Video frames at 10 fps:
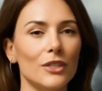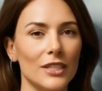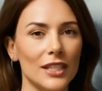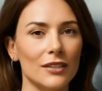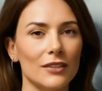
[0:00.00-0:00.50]

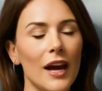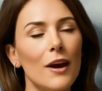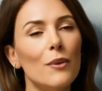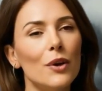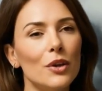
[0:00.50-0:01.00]
Let's explore
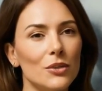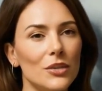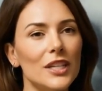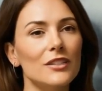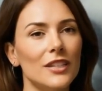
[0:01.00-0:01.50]
it now.
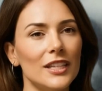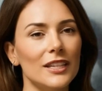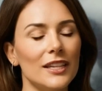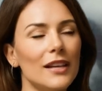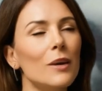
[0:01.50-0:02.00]

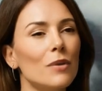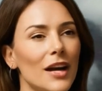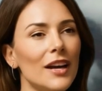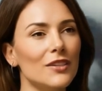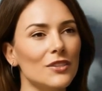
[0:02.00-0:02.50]

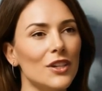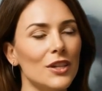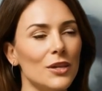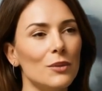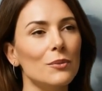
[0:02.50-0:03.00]
Technique
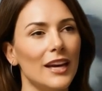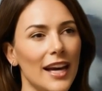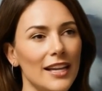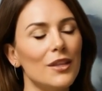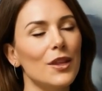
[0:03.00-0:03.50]
3,
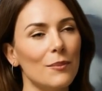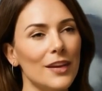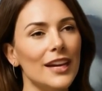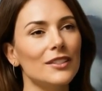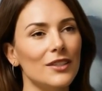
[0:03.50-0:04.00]
arousal
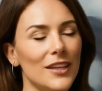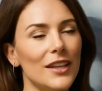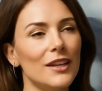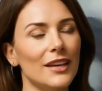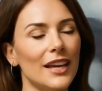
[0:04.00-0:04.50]

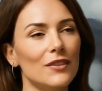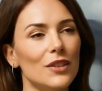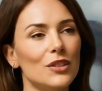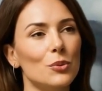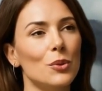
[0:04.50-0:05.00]
control,
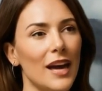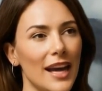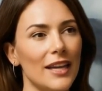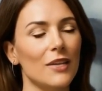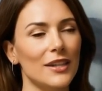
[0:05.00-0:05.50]
training for
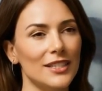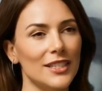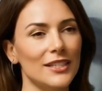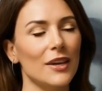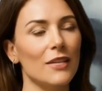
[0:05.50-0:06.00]
endurance and
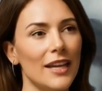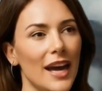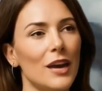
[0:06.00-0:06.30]
timing.